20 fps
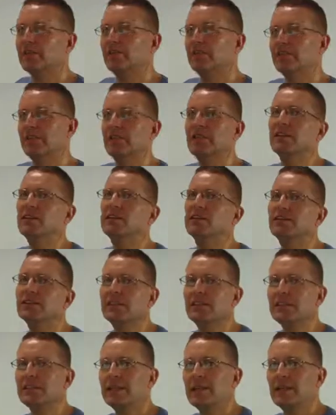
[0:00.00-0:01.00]
if the video is
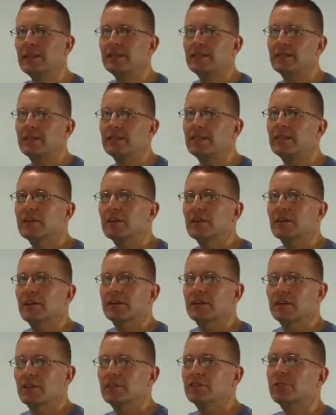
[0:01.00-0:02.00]
intended
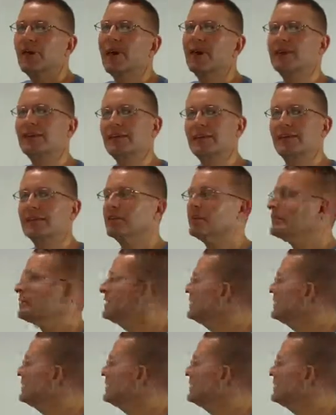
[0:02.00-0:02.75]
to try to get